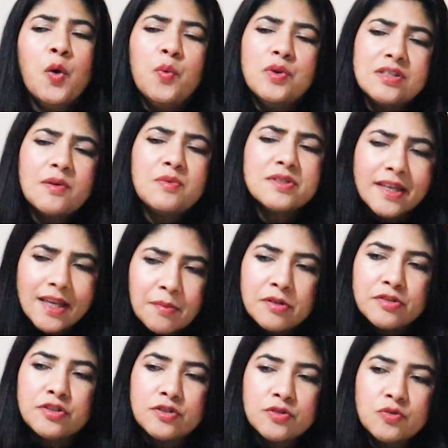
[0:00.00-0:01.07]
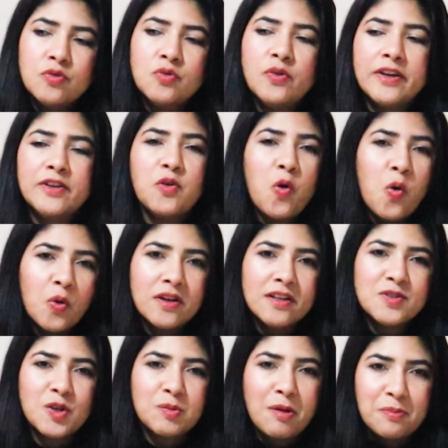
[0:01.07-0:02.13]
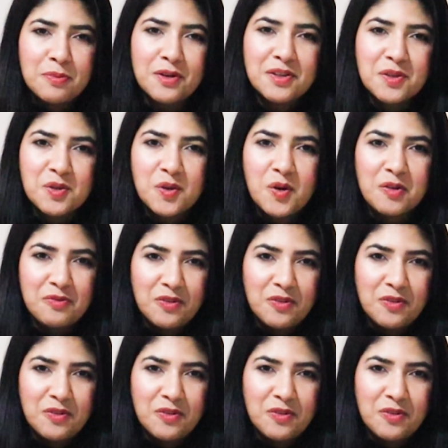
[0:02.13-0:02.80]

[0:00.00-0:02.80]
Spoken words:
which I was able to do in August, on my birthday on